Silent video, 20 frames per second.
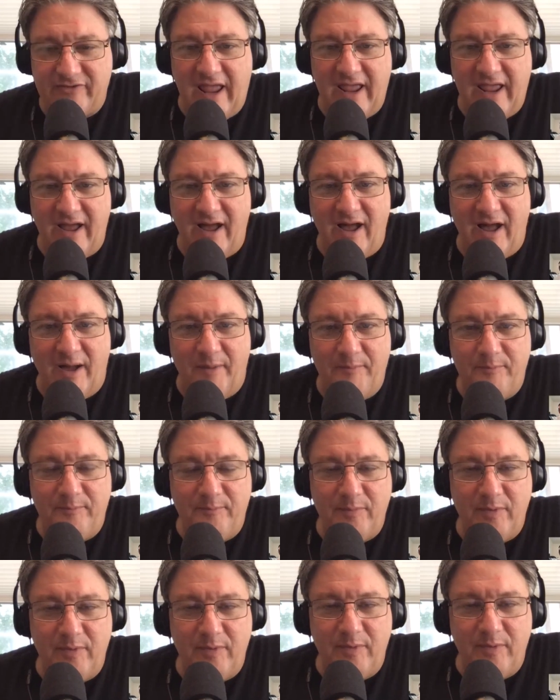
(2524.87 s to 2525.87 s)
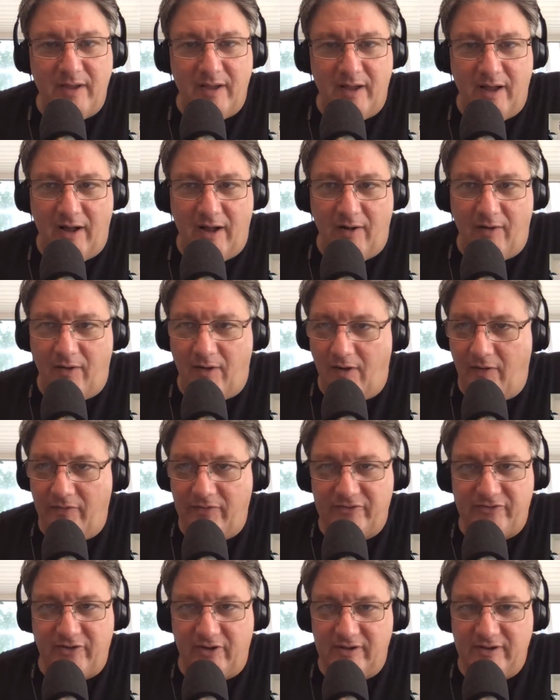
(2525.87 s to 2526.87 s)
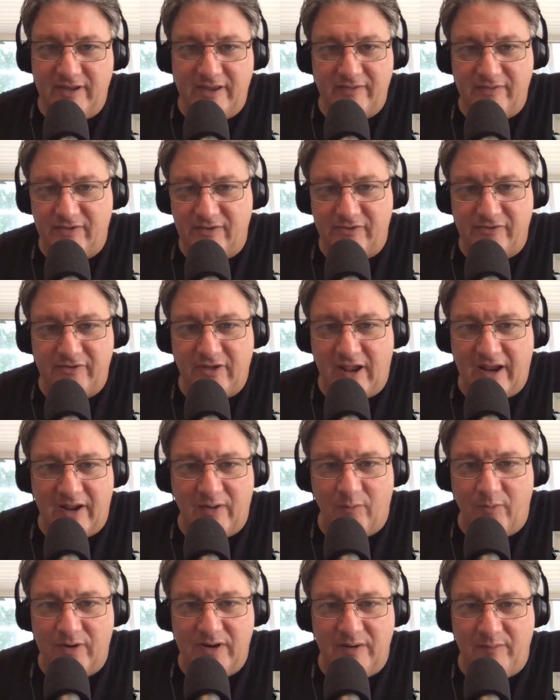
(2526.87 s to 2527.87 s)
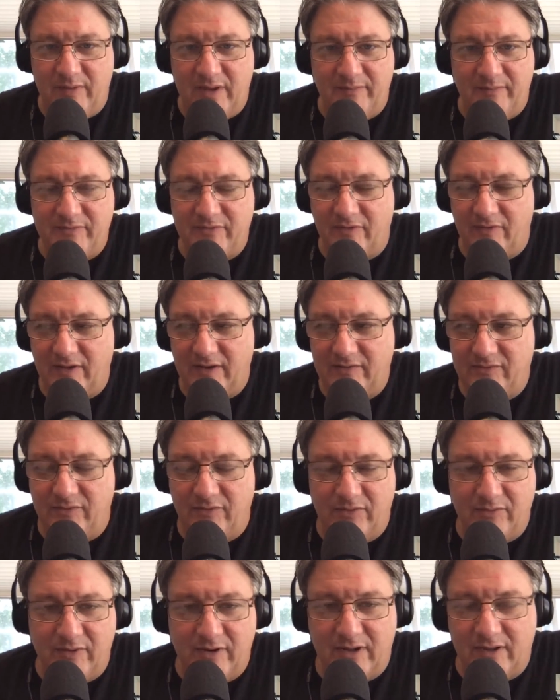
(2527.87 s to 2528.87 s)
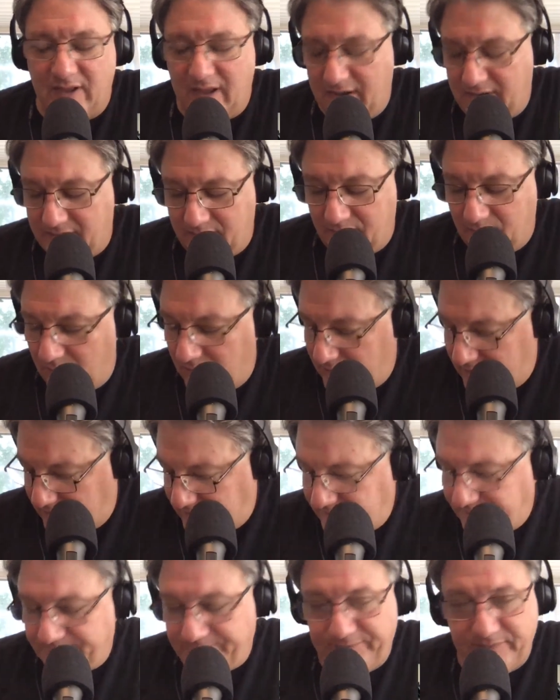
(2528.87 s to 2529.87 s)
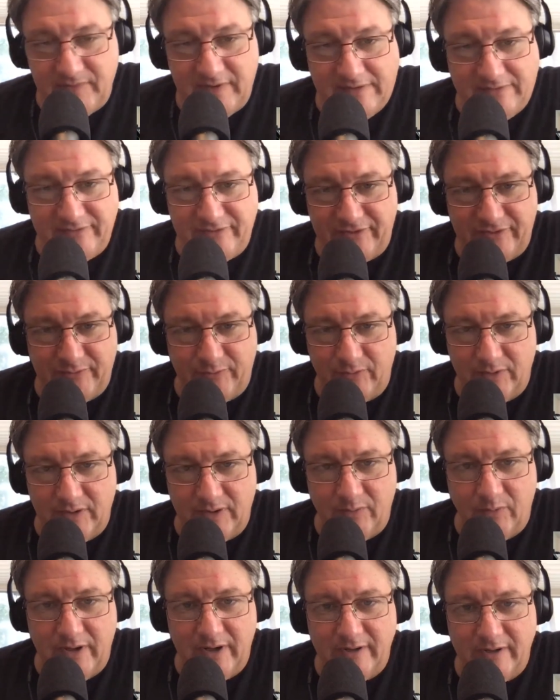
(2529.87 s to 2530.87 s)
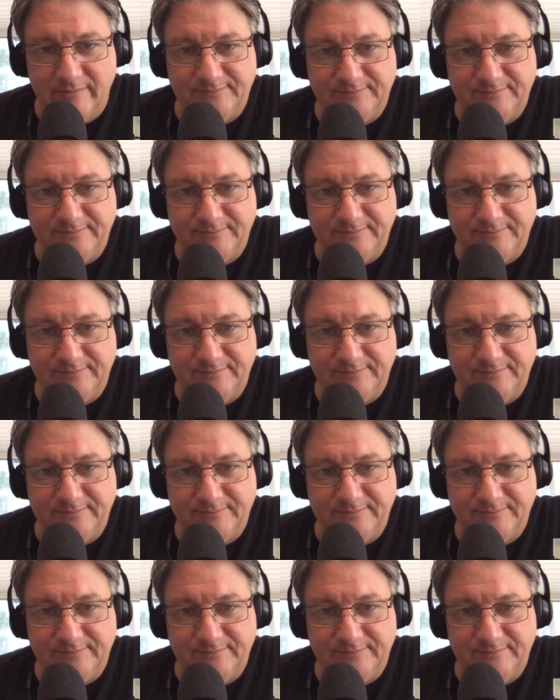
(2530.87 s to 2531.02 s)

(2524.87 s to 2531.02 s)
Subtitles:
up, I'll all of a sudden get this second wind and be up till like 2-3 o'clock in the morning. It's just really weird.